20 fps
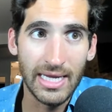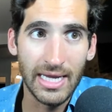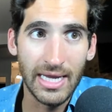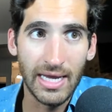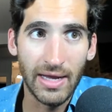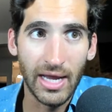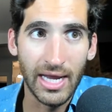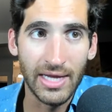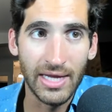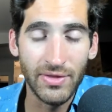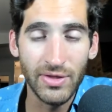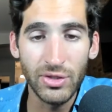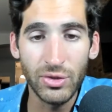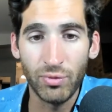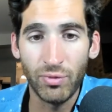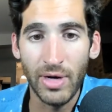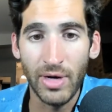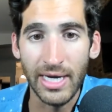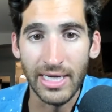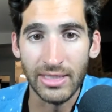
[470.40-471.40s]
In this
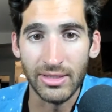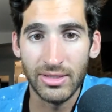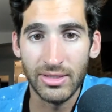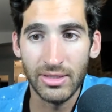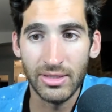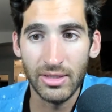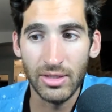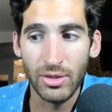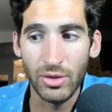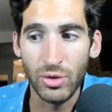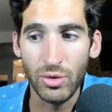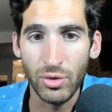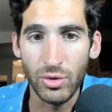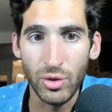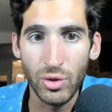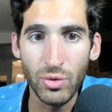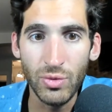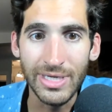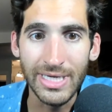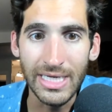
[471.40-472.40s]
race,
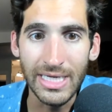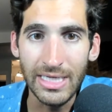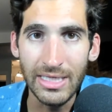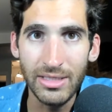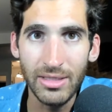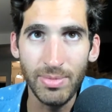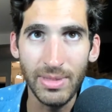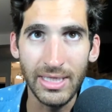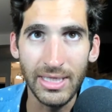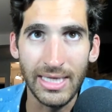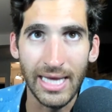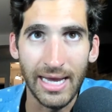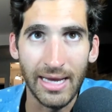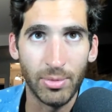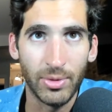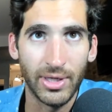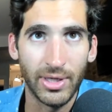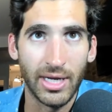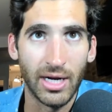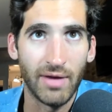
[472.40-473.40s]
you need to be able
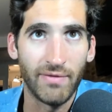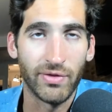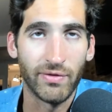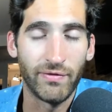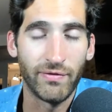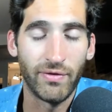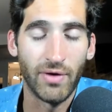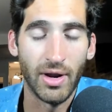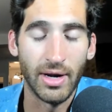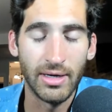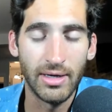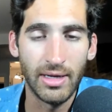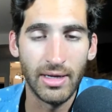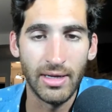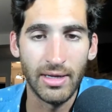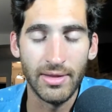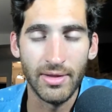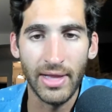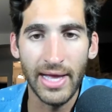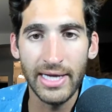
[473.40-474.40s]
to get off the front.
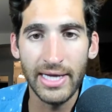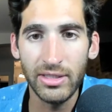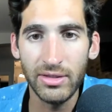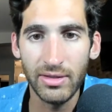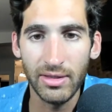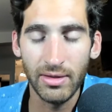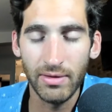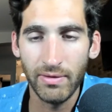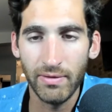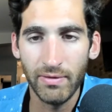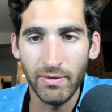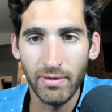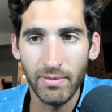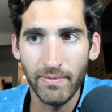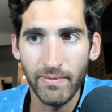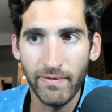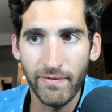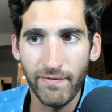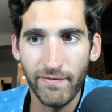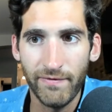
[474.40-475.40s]
In the
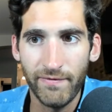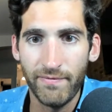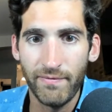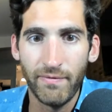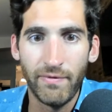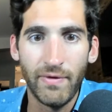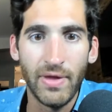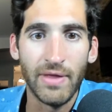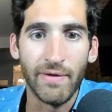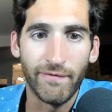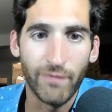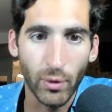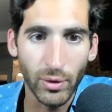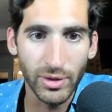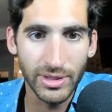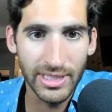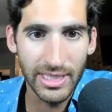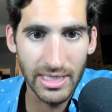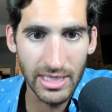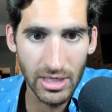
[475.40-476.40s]

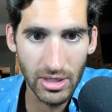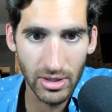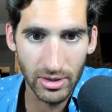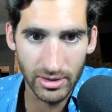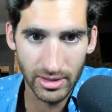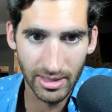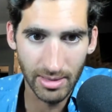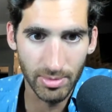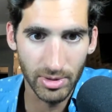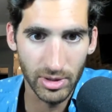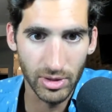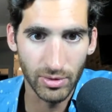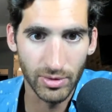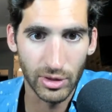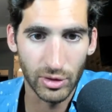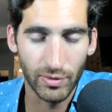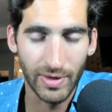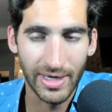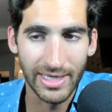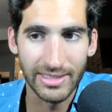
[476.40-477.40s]
14 years that they've been doing
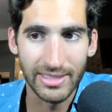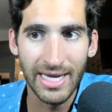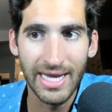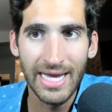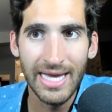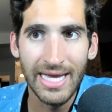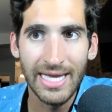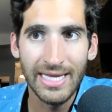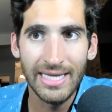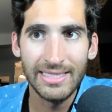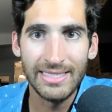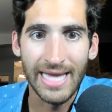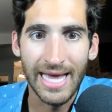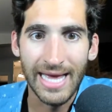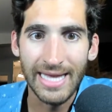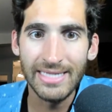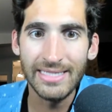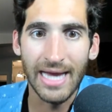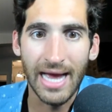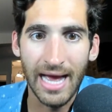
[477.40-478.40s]
this race,
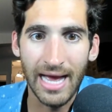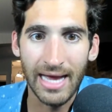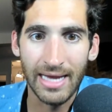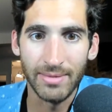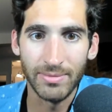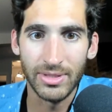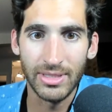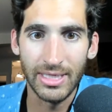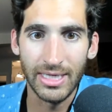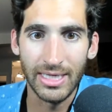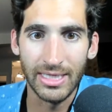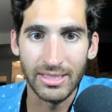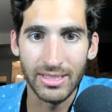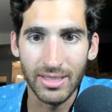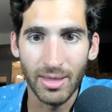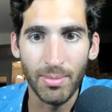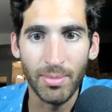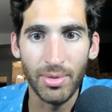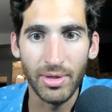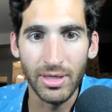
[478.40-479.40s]
10 times it's
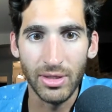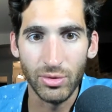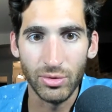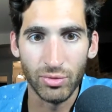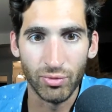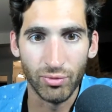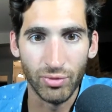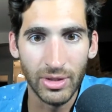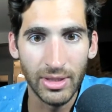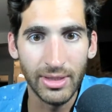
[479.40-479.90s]
somebody who's really